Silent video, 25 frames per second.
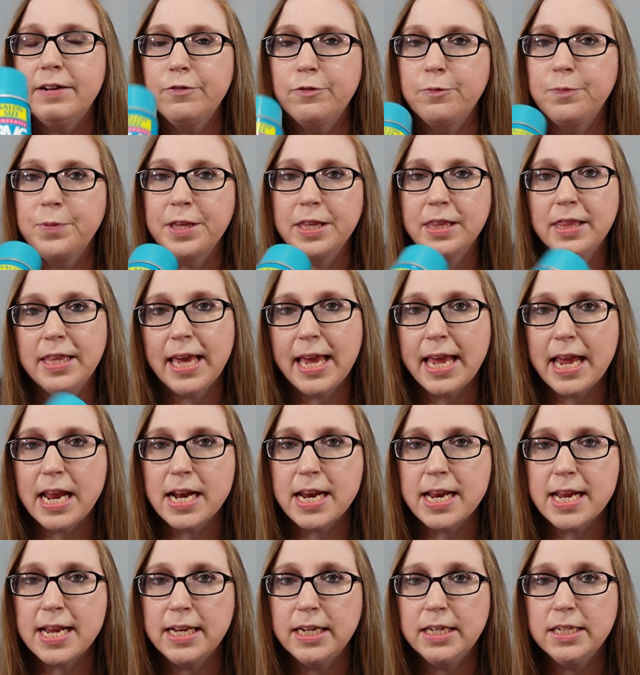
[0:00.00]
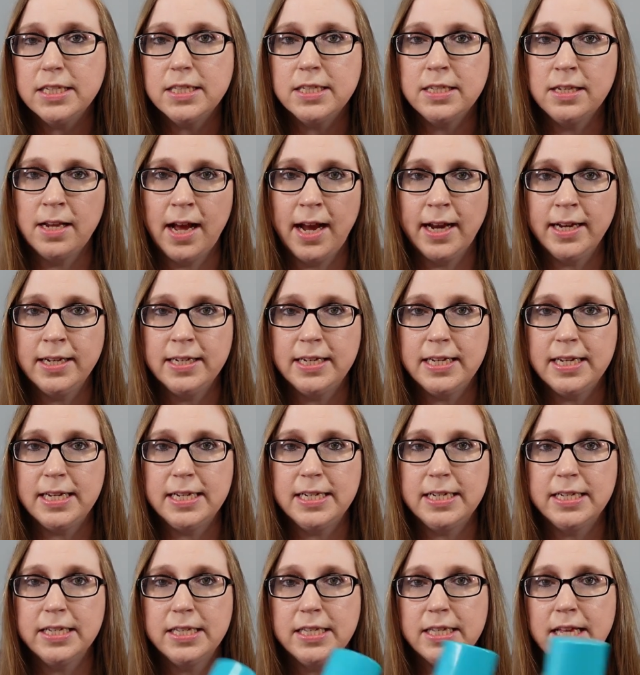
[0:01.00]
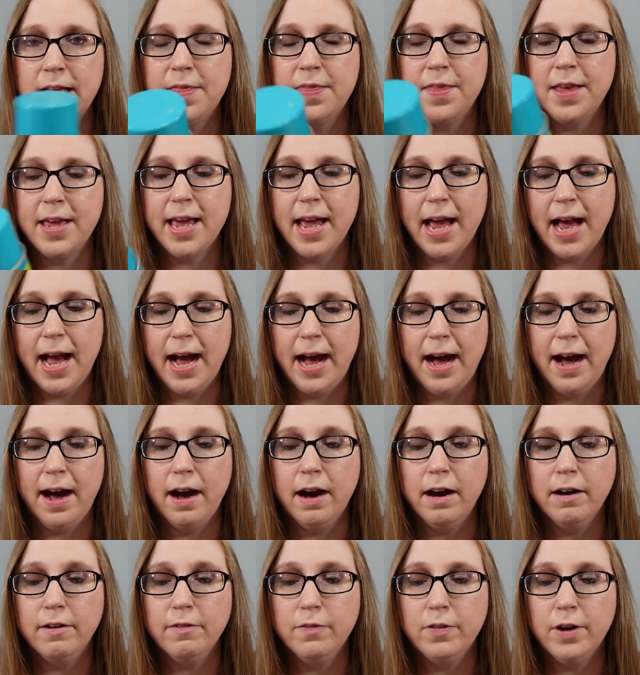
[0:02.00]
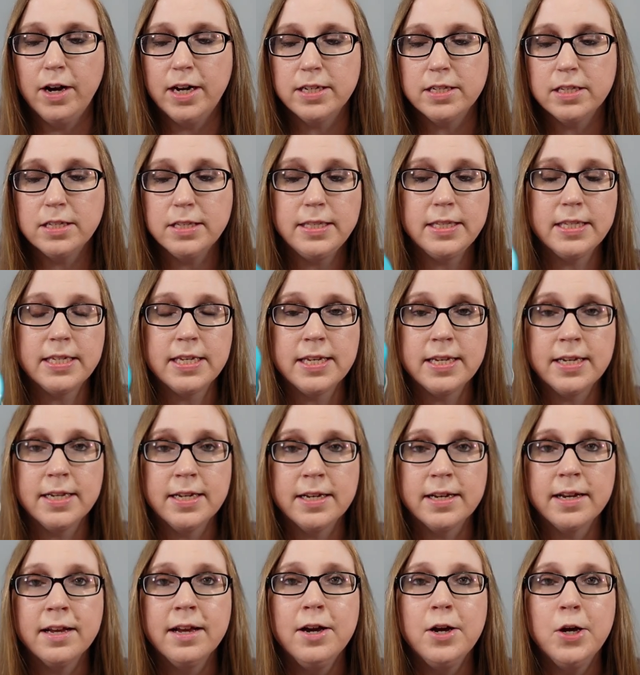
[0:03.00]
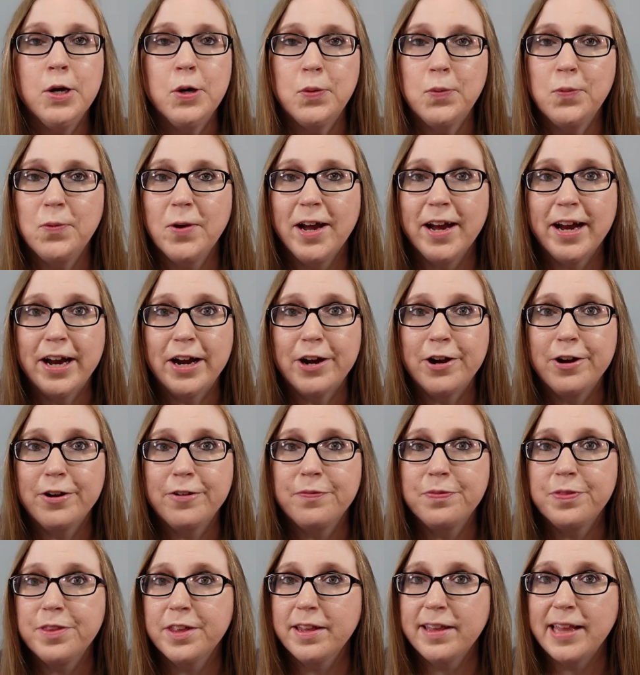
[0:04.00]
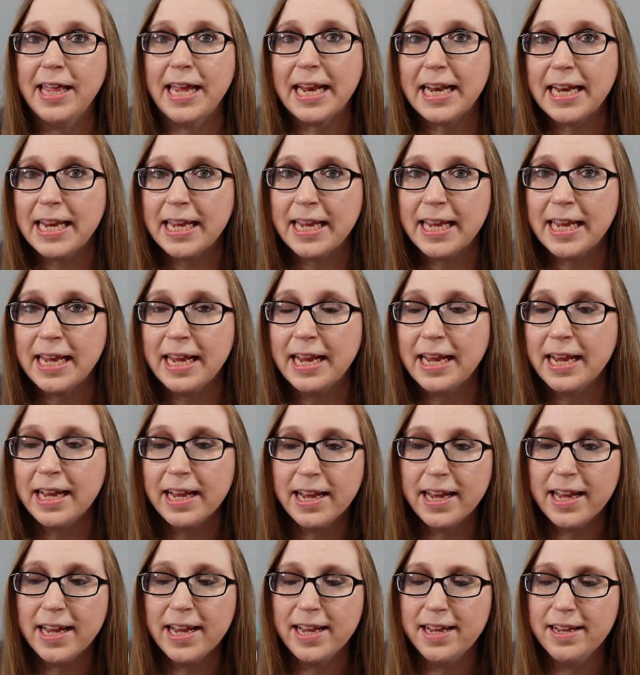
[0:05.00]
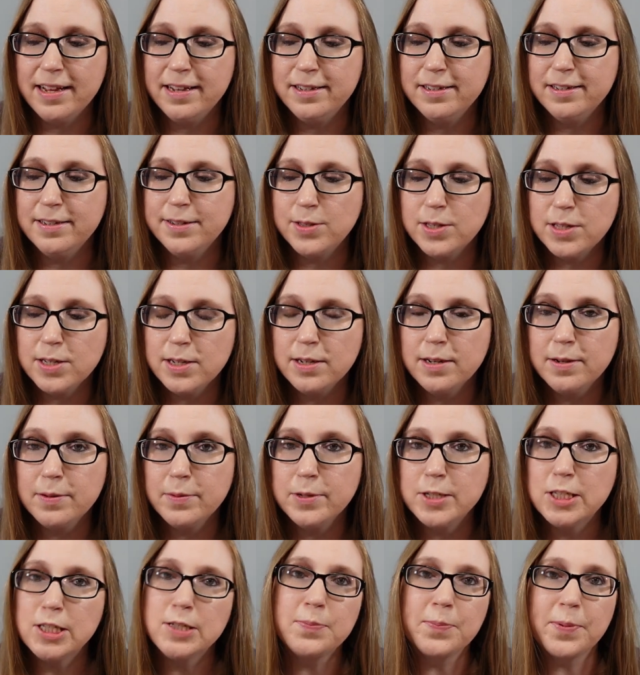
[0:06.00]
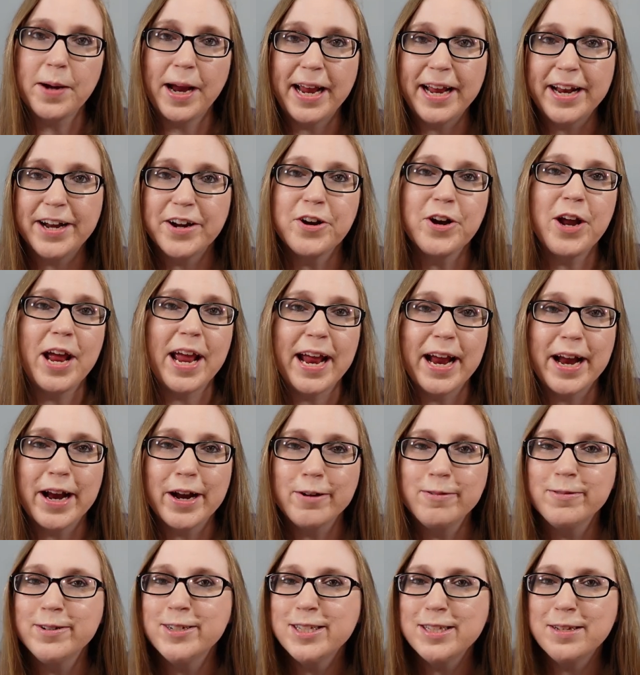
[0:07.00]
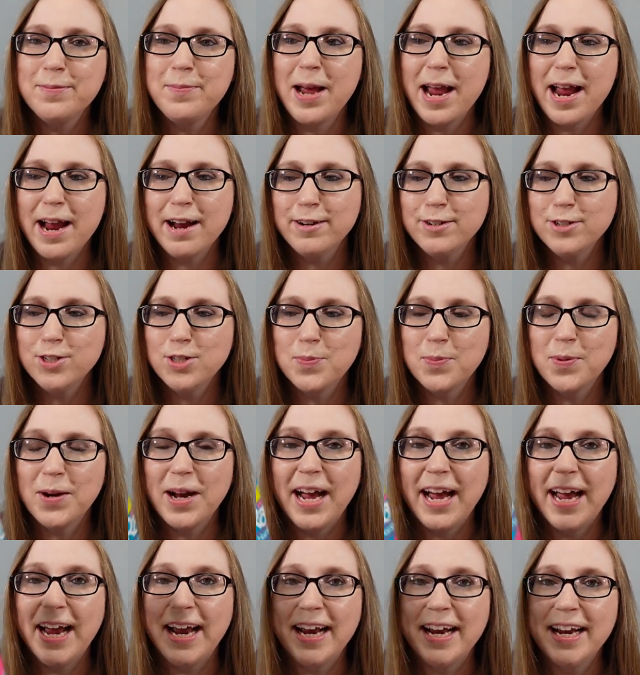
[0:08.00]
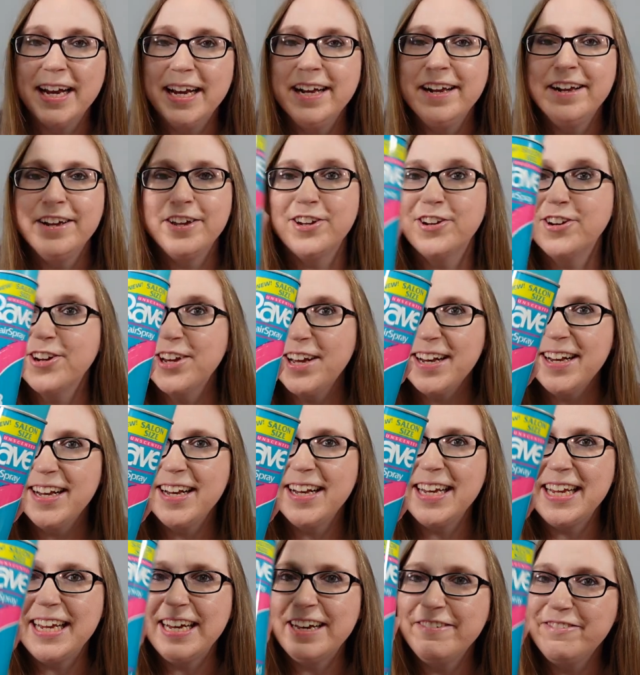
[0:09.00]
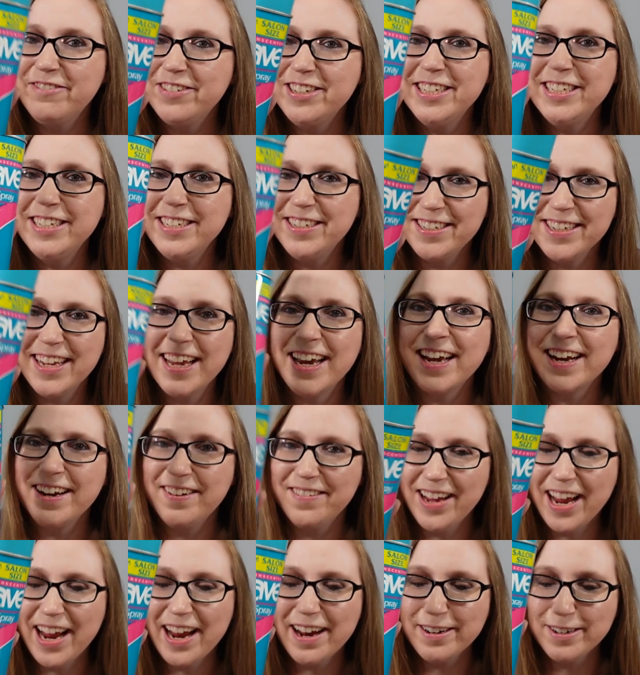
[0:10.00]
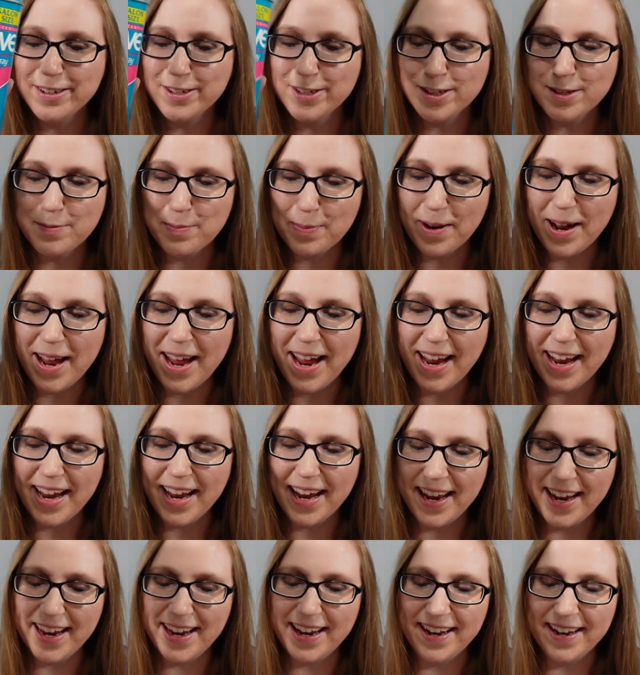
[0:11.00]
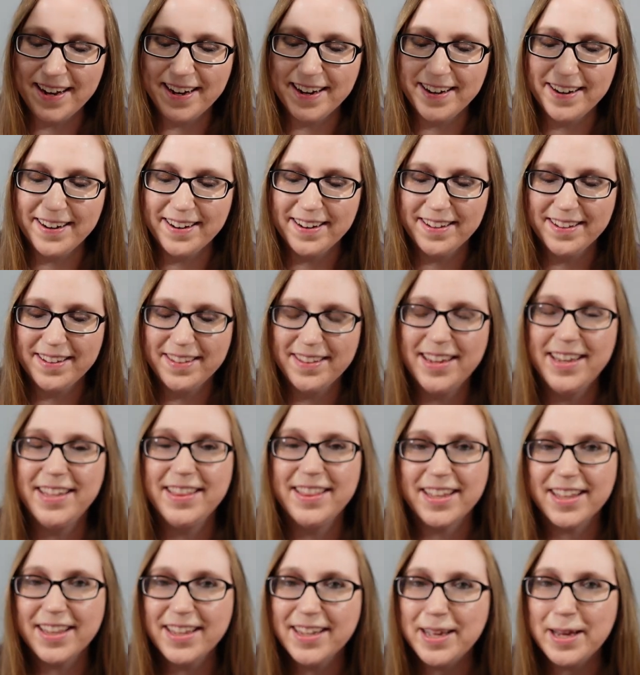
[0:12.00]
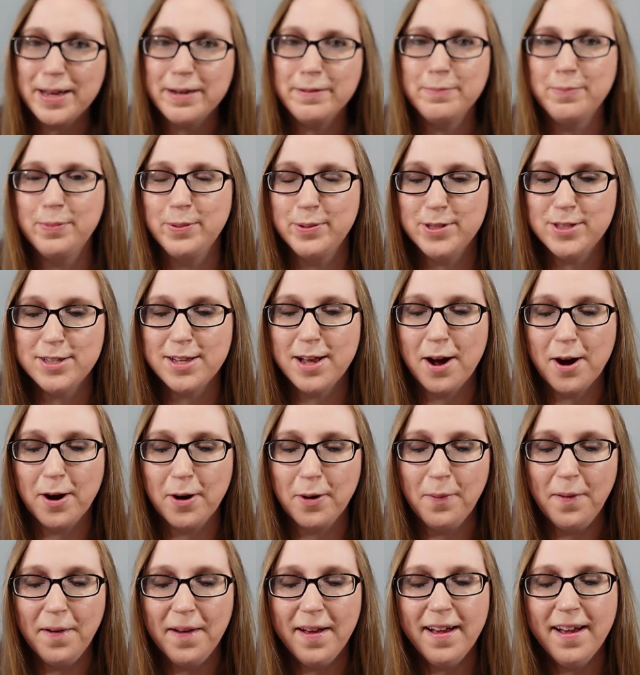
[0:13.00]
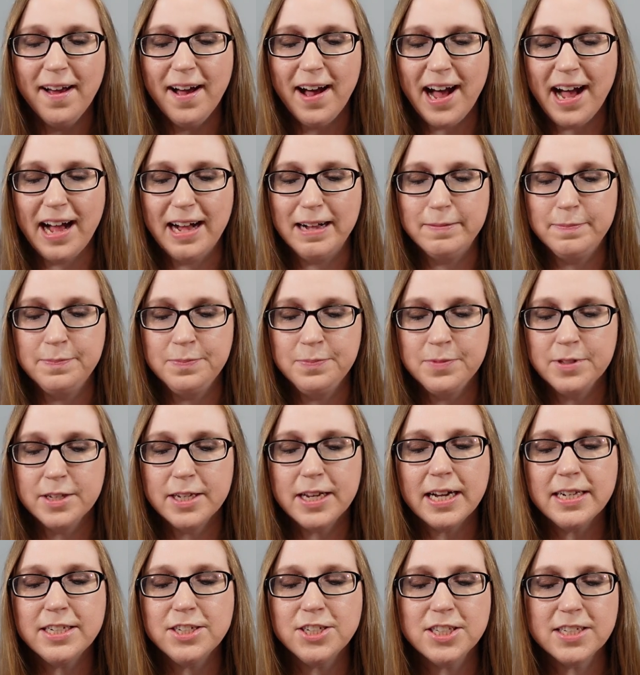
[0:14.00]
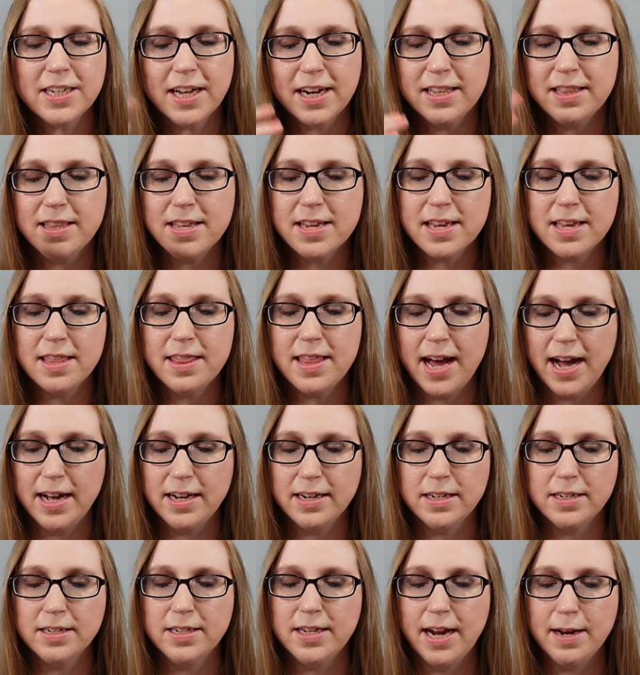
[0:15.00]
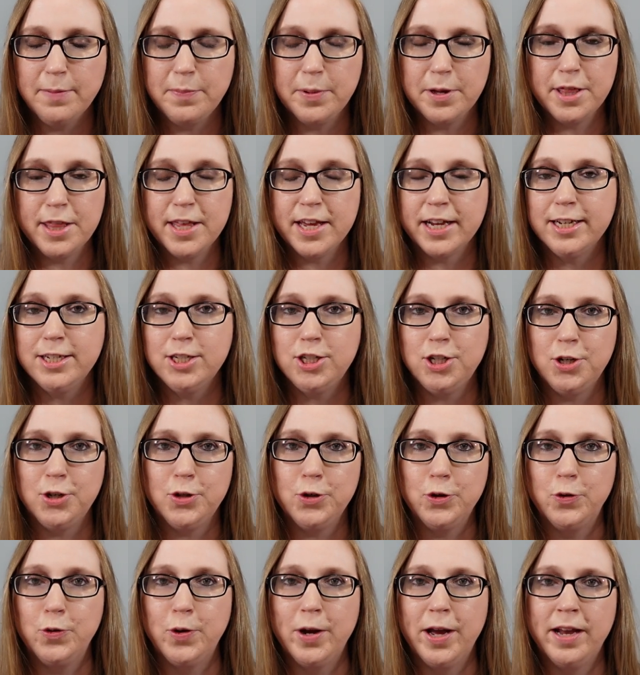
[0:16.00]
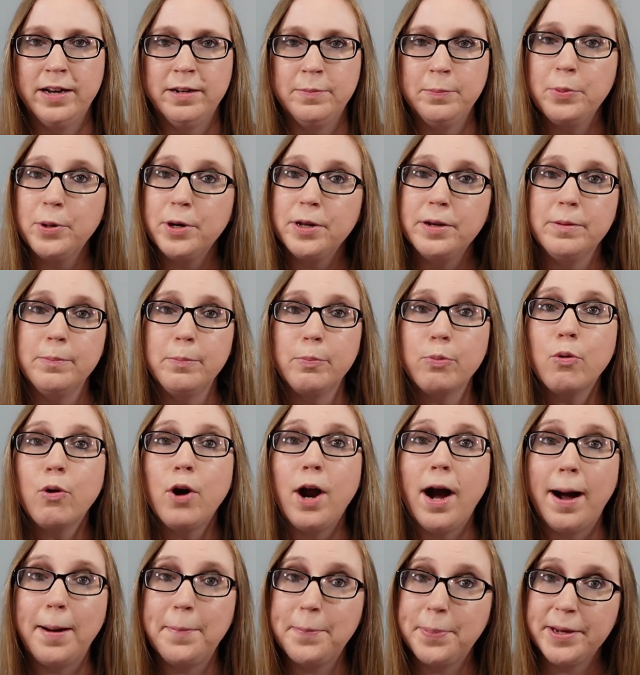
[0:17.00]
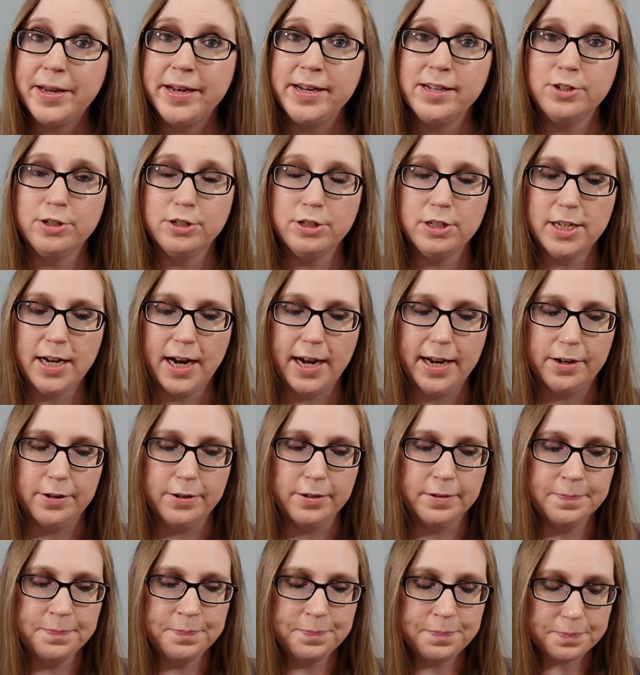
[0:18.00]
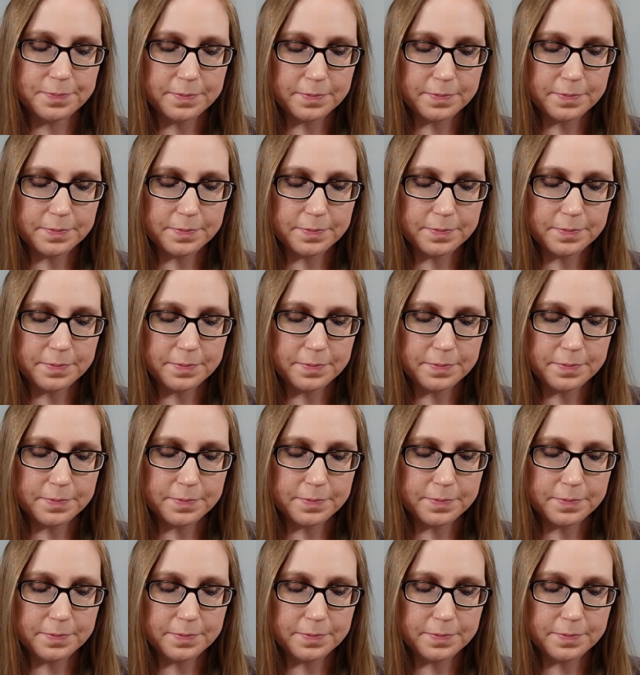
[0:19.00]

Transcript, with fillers: from like the 80s, 90s, and they have a scene where the lady is spraying her hair with some hairspray. You're gonna need a vintage can of hairspray in in the clip. So um, kind of just got to think of that type of thing too and put prop in your title.